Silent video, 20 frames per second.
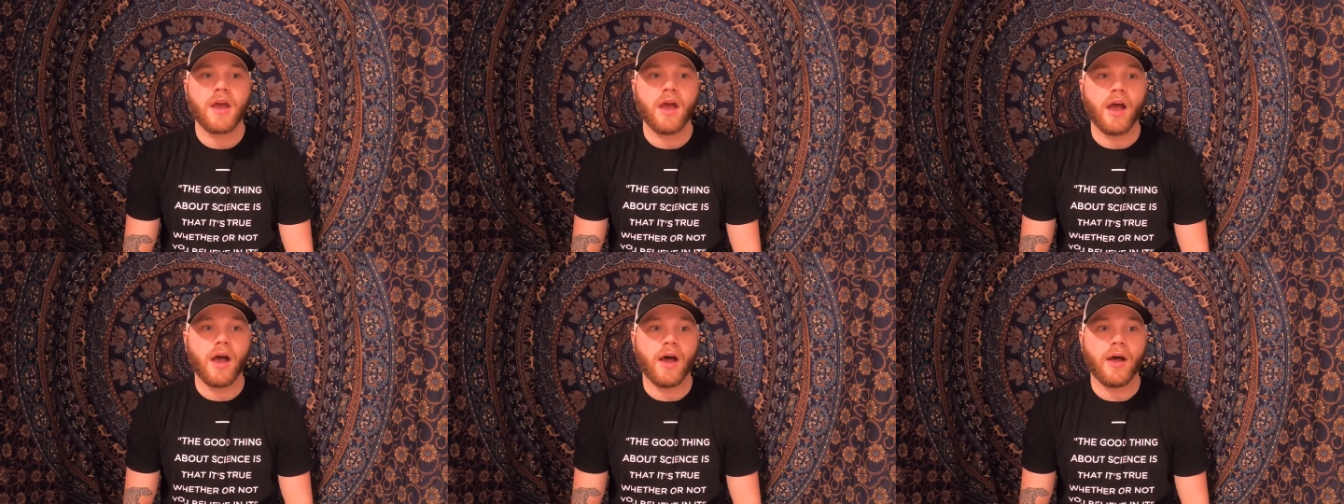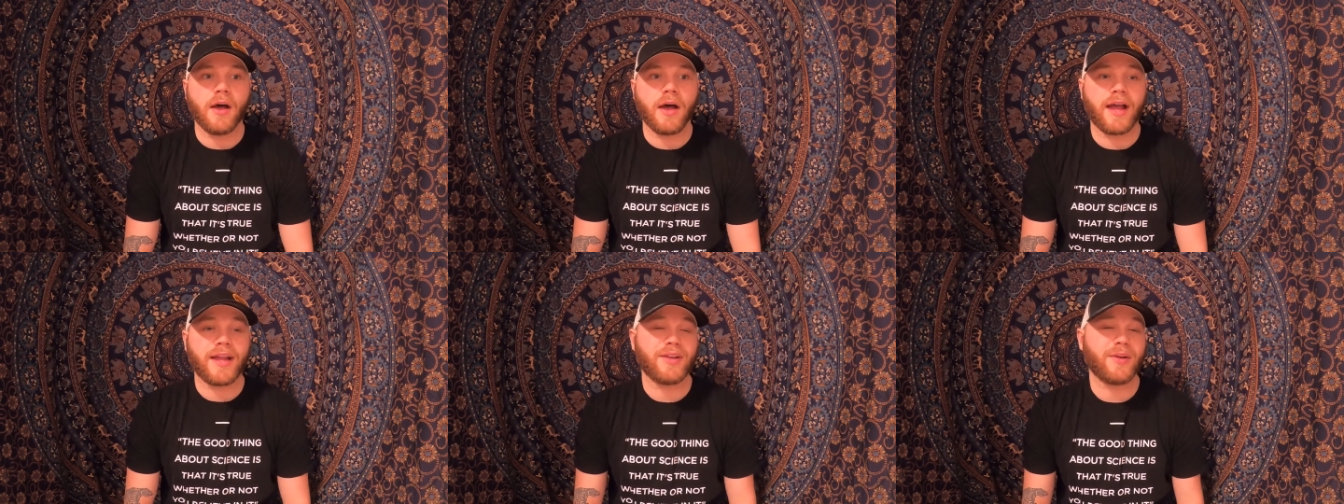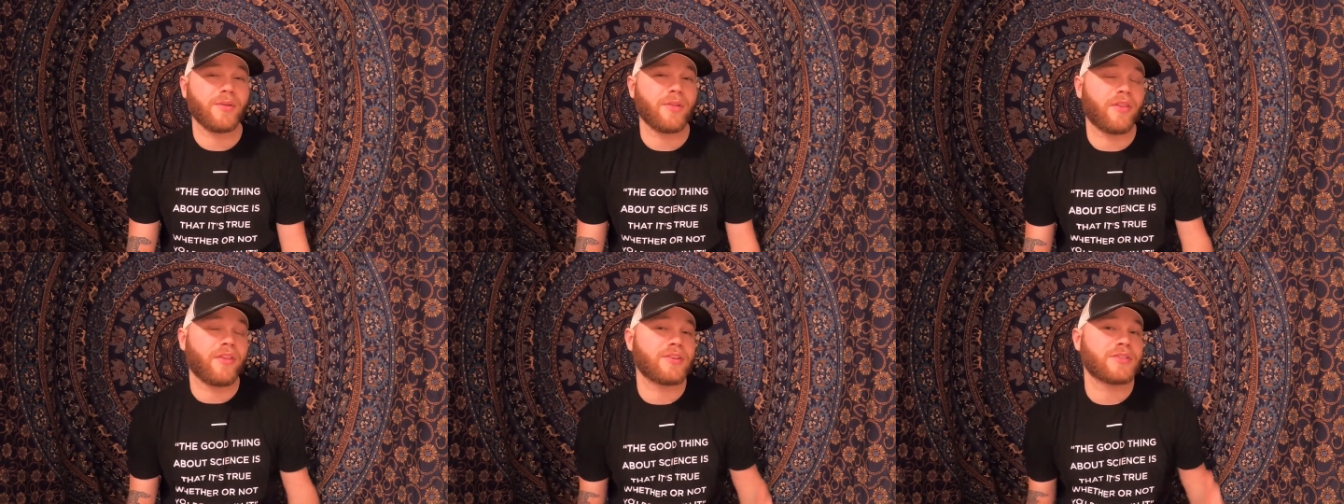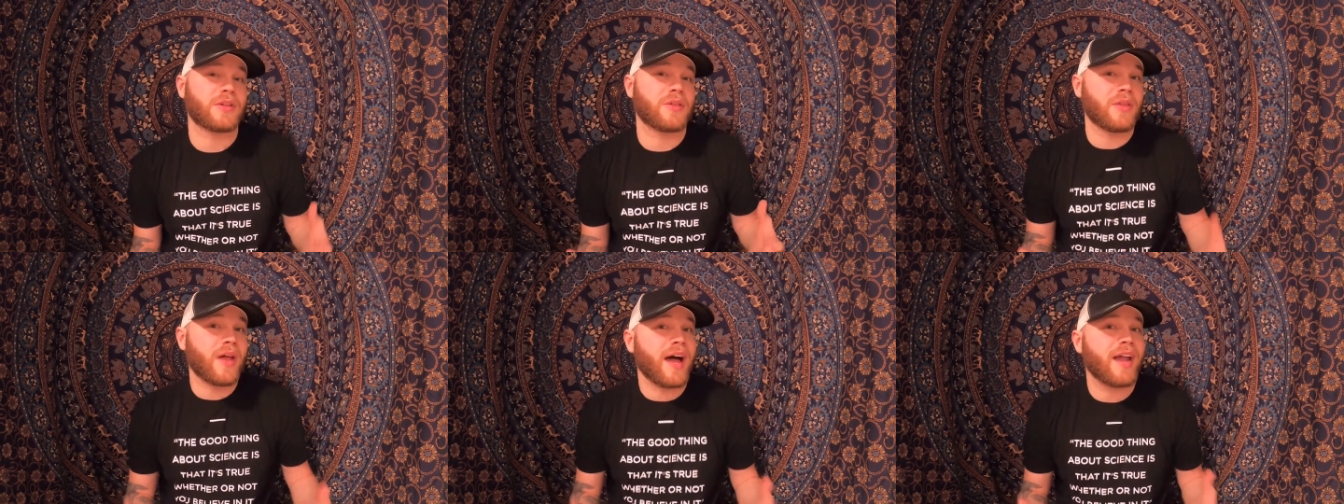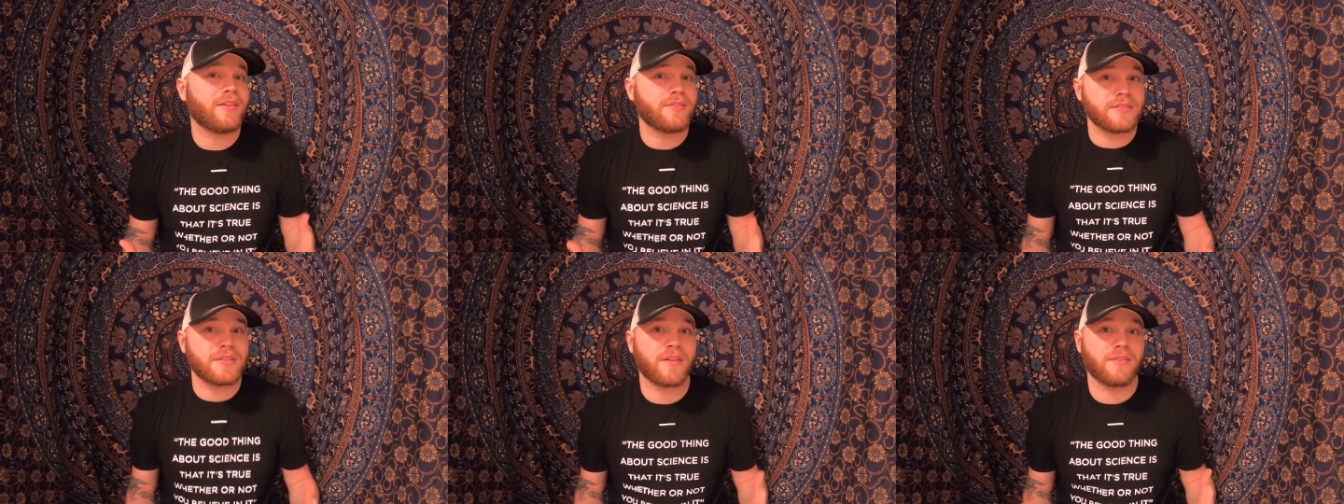I know that there's a
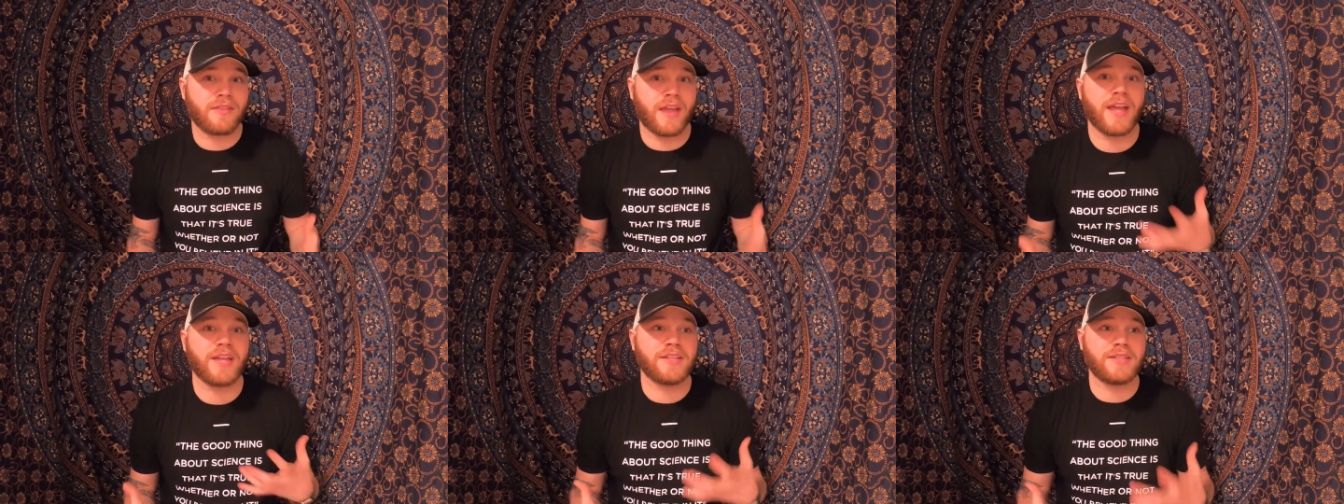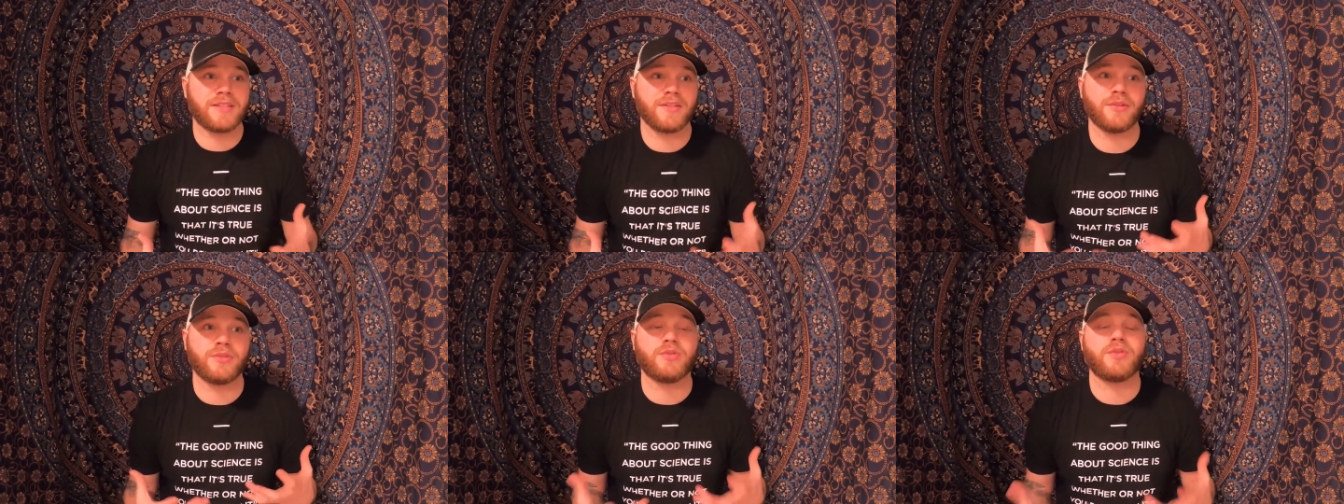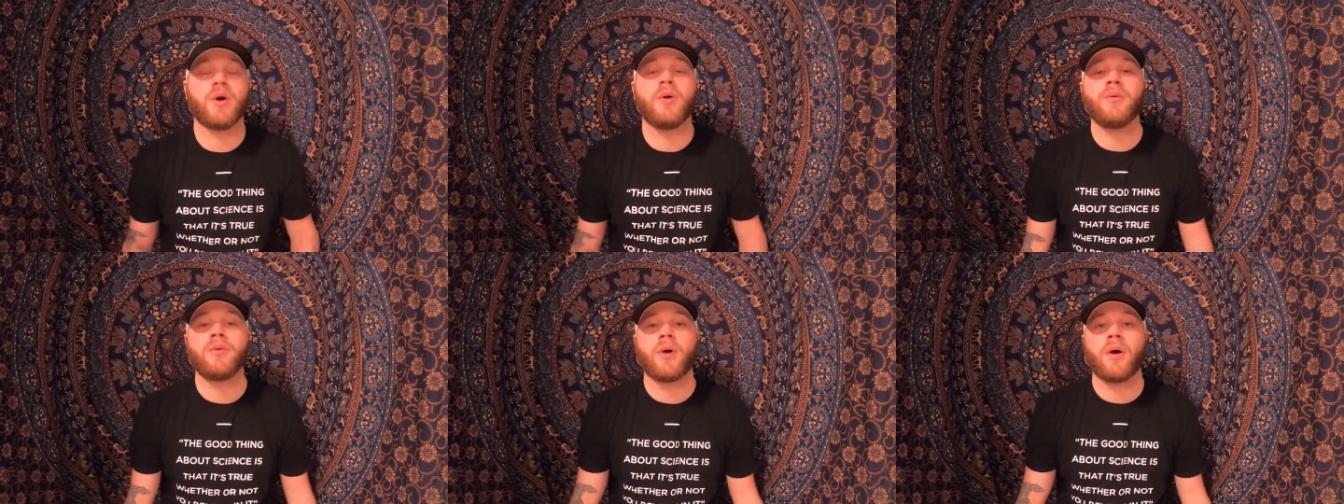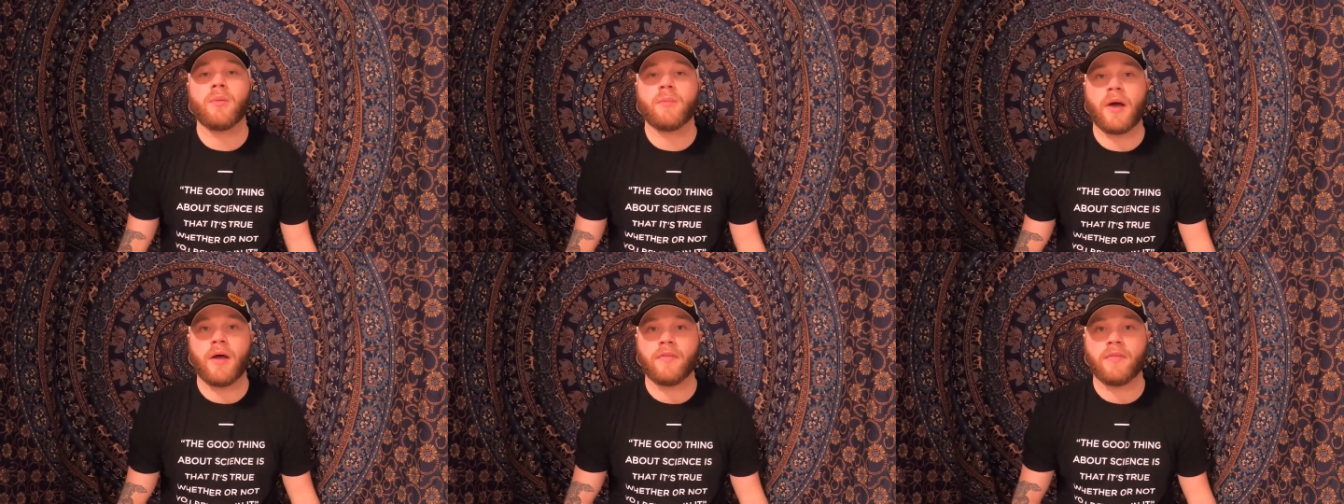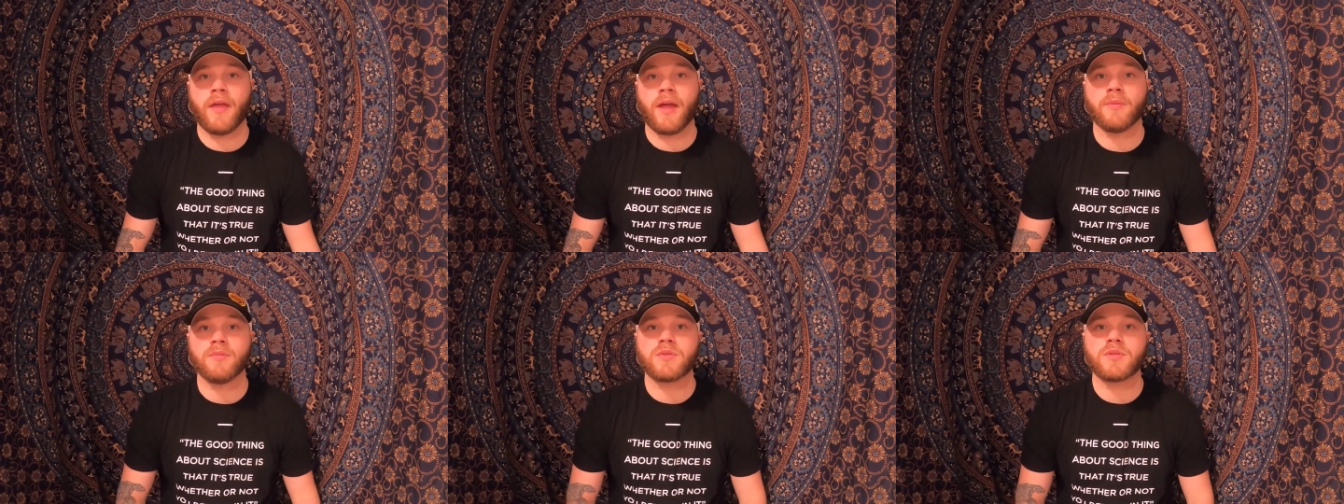lot of stuff that I still don't know
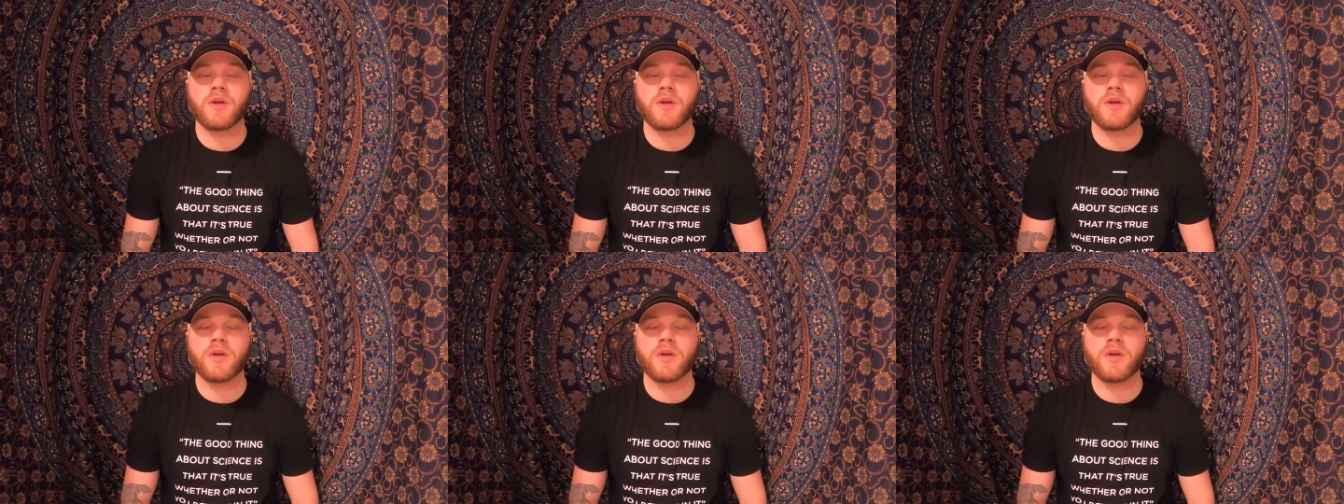about them,